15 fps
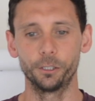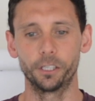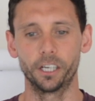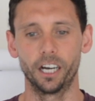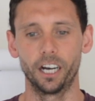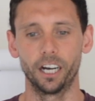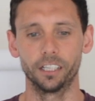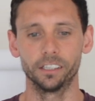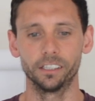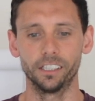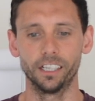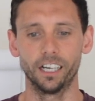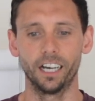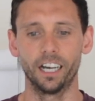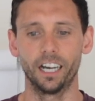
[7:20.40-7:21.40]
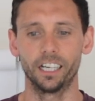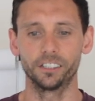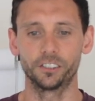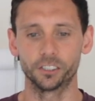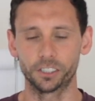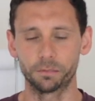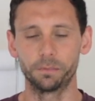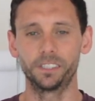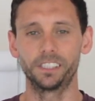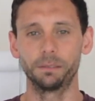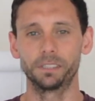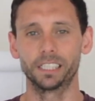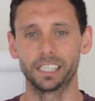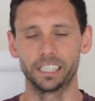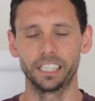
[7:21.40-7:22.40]
can't just
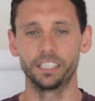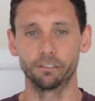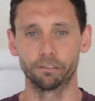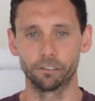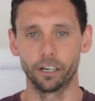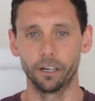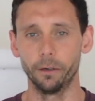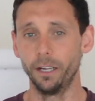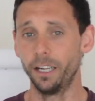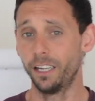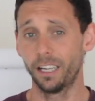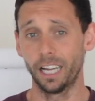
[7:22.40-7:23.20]
seem to clear your throat.